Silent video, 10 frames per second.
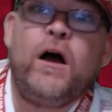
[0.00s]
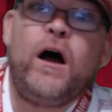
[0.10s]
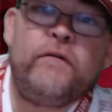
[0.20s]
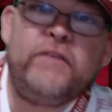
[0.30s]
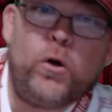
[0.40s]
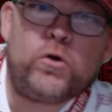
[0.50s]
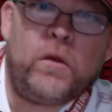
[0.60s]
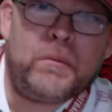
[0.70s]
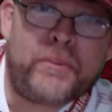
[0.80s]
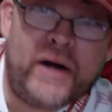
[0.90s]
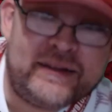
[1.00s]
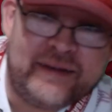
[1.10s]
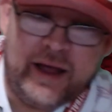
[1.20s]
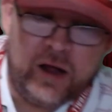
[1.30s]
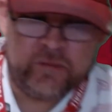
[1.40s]
of the Oklahoma
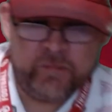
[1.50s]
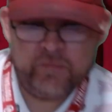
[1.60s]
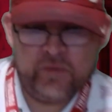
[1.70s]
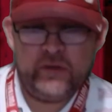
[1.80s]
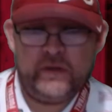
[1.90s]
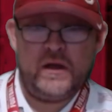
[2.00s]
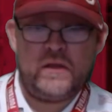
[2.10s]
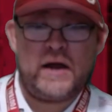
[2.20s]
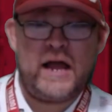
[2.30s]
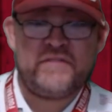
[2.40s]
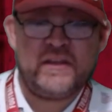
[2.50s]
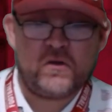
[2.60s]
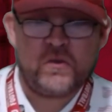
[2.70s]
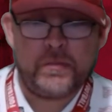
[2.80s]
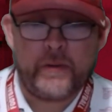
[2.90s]
Breakdown. The other half of the
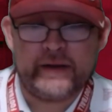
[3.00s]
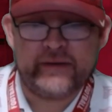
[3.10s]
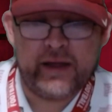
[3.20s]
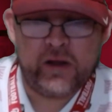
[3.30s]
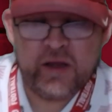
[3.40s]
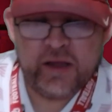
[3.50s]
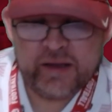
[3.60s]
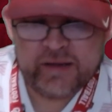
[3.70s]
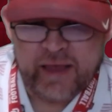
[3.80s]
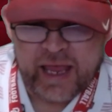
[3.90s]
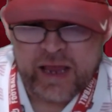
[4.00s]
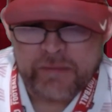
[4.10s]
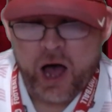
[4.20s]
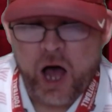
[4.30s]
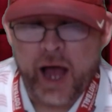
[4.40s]
Oklahoma Breakdown, Gabe
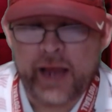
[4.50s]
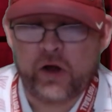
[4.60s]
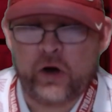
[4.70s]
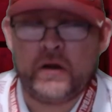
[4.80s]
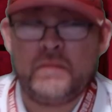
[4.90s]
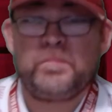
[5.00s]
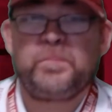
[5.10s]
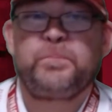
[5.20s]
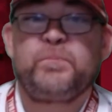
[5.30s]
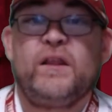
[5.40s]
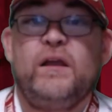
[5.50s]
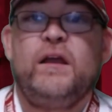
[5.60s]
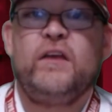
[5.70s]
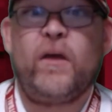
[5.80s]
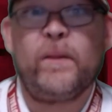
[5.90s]
Eichard,
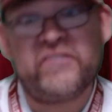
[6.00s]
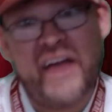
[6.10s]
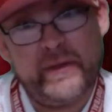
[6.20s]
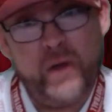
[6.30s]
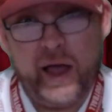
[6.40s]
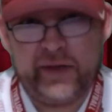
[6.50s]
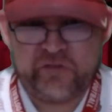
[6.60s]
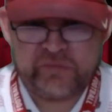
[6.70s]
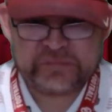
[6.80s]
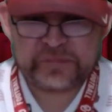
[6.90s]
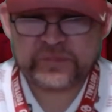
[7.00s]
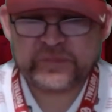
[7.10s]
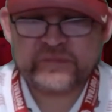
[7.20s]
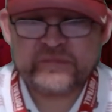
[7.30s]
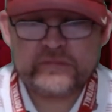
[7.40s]
is on the sidelines.
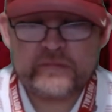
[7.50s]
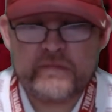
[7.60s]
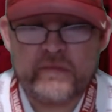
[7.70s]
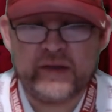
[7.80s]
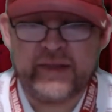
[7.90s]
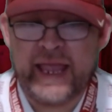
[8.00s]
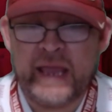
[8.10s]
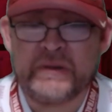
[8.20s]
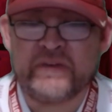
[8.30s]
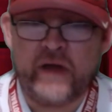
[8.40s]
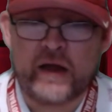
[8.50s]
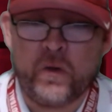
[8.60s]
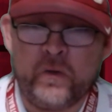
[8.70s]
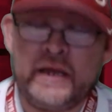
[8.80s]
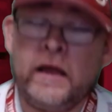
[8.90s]
Gabe is not
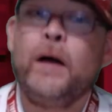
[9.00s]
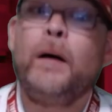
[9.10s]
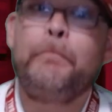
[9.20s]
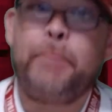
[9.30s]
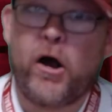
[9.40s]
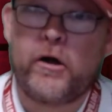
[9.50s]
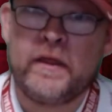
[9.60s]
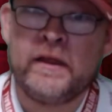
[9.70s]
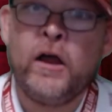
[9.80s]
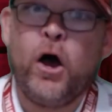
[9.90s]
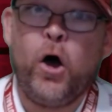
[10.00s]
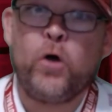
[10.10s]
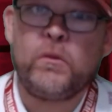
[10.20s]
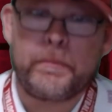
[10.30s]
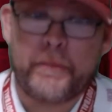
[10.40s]
only part of the
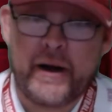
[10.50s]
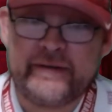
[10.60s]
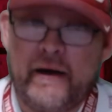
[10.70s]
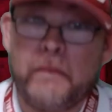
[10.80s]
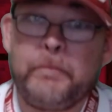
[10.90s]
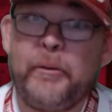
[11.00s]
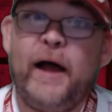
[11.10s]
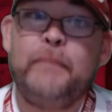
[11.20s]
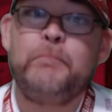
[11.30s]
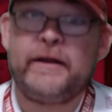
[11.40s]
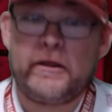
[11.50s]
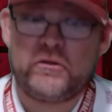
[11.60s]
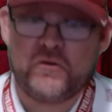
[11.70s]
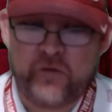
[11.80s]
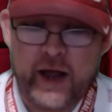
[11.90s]
Oklahoma Breakdown, but Monday
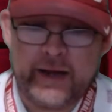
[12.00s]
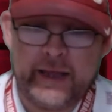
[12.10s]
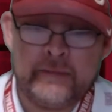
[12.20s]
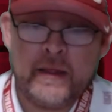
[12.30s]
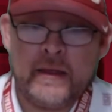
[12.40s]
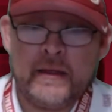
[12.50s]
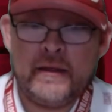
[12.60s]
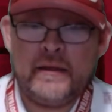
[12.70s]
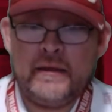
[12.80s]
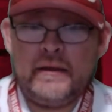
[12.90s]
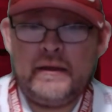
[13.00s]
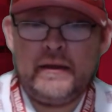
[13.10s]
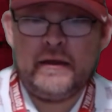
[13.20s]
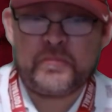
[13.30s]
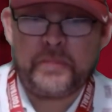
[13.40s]
through Friday,
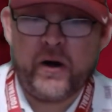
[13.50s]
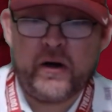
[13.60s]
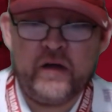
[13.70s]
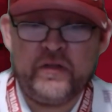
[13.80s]
he is part of